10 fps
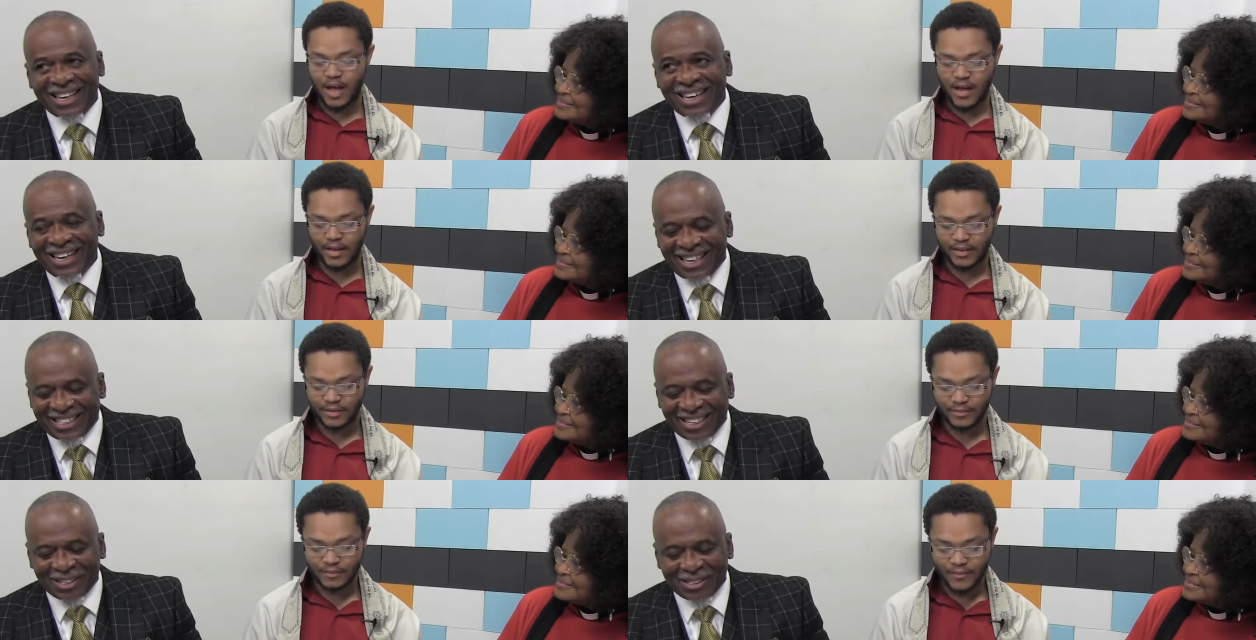Speaker 1: And he
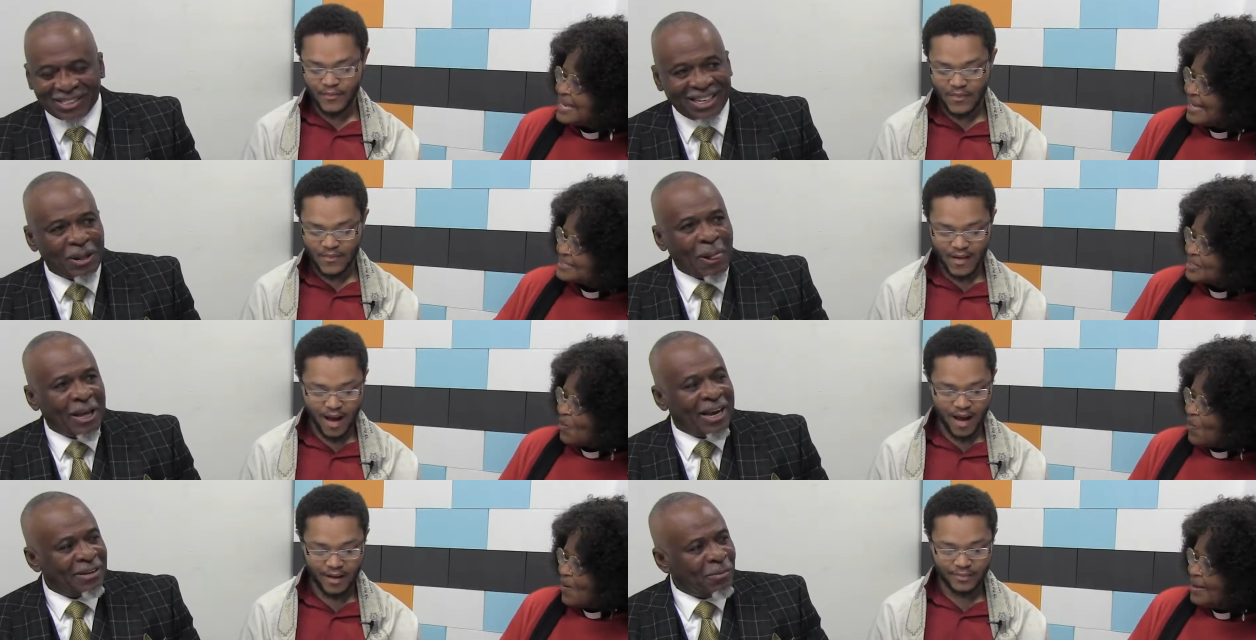tells us yes,
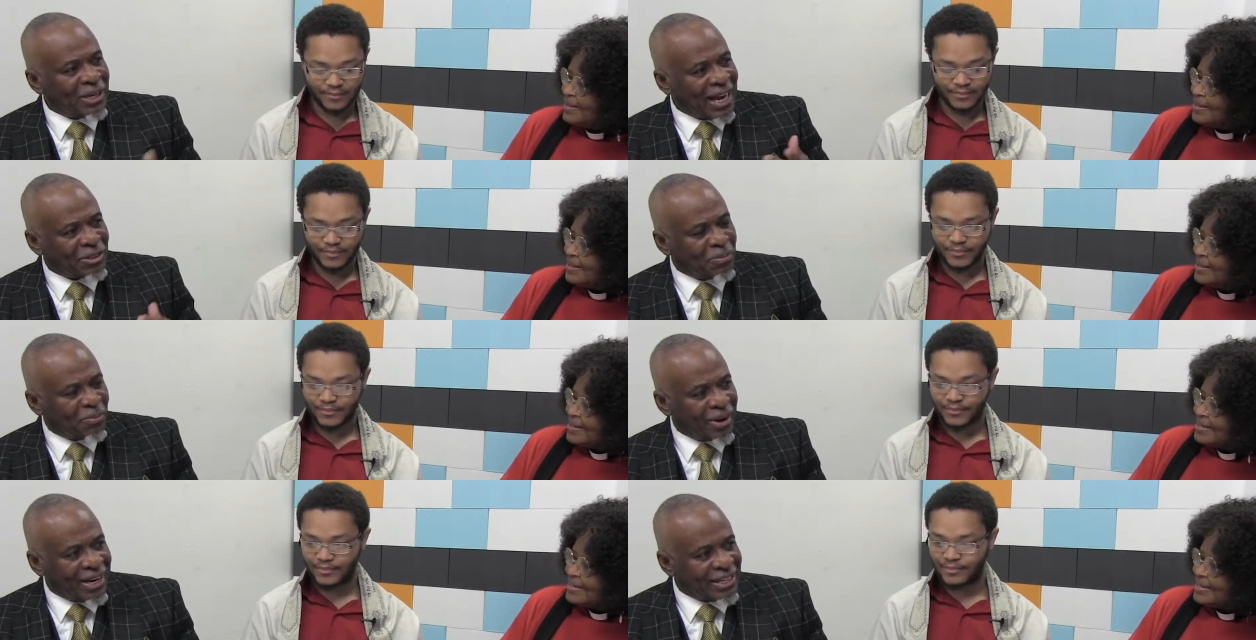that he, when he got through
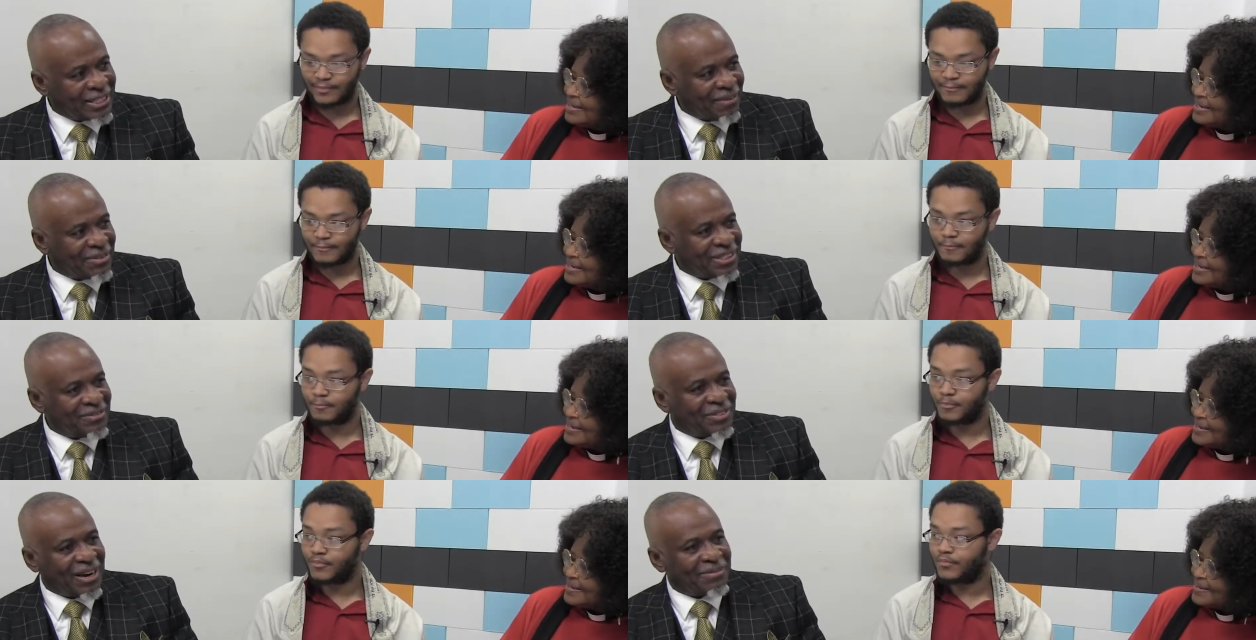praying in the
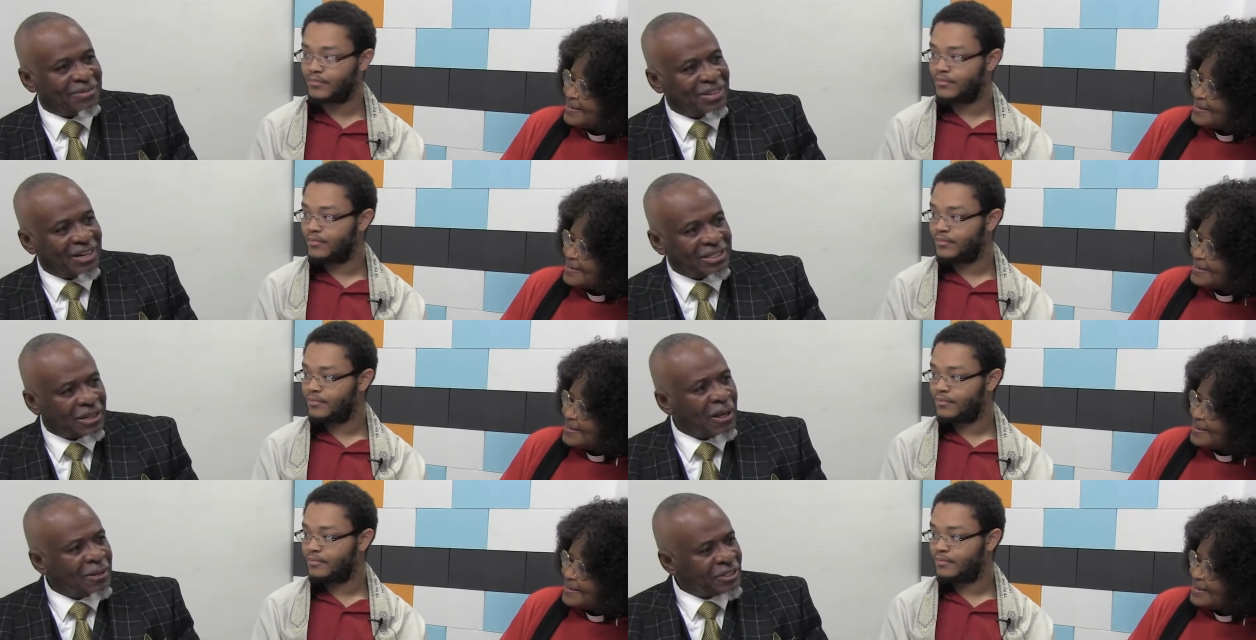17th chapter of John, he
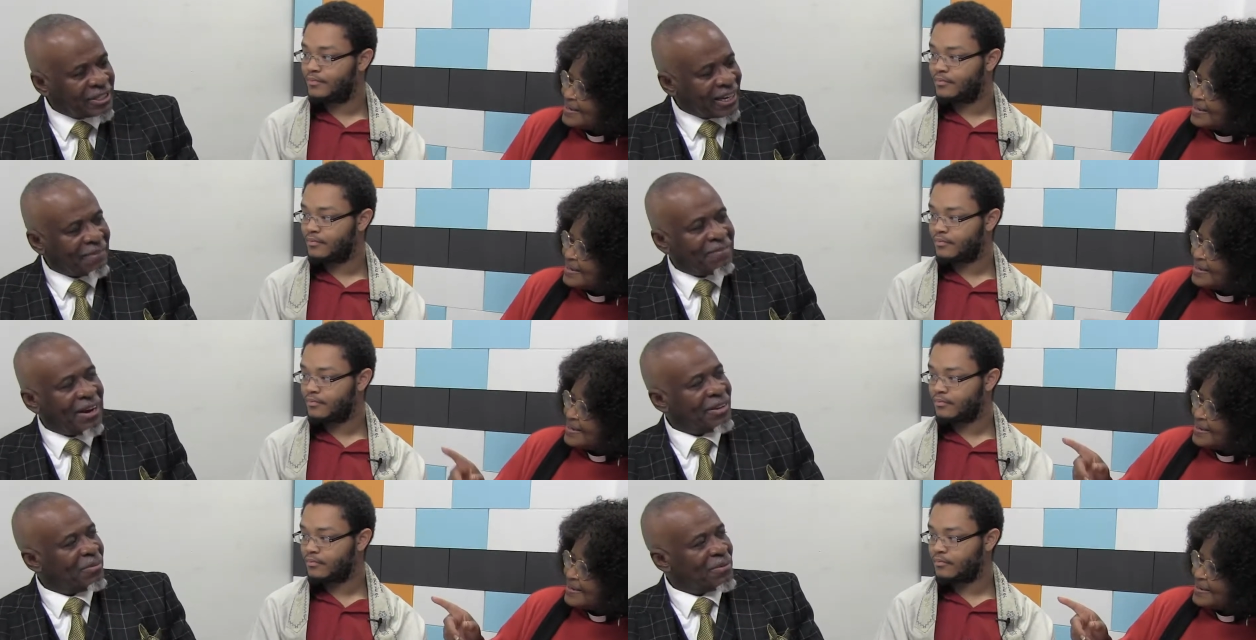said,
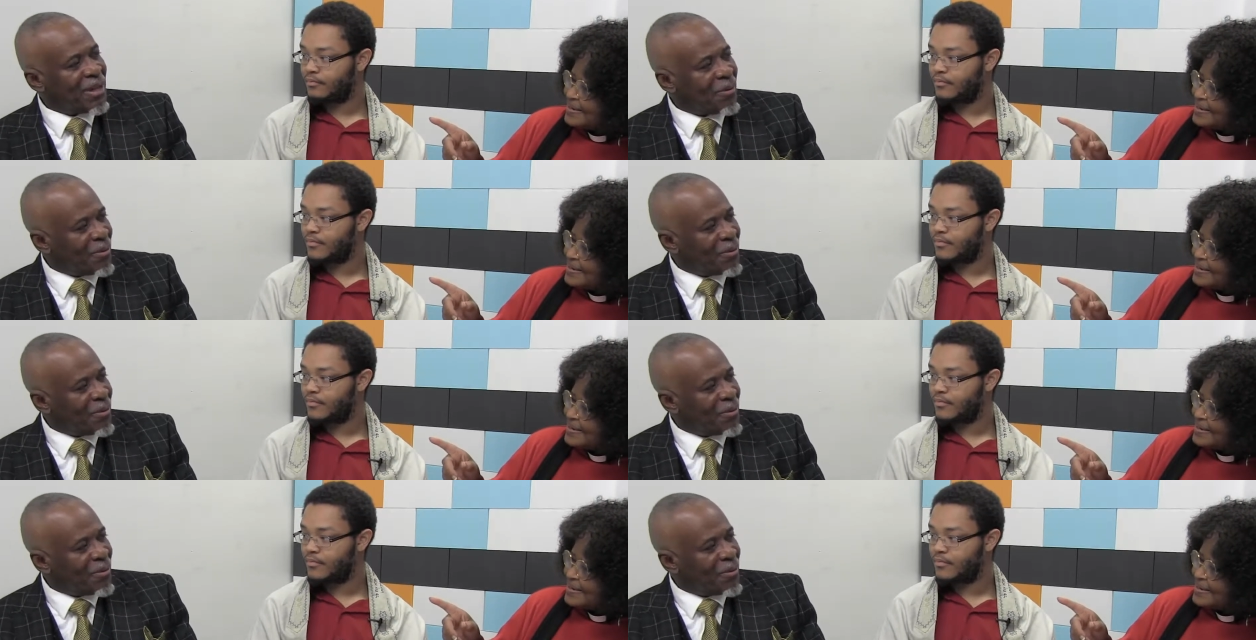sanctify them with thy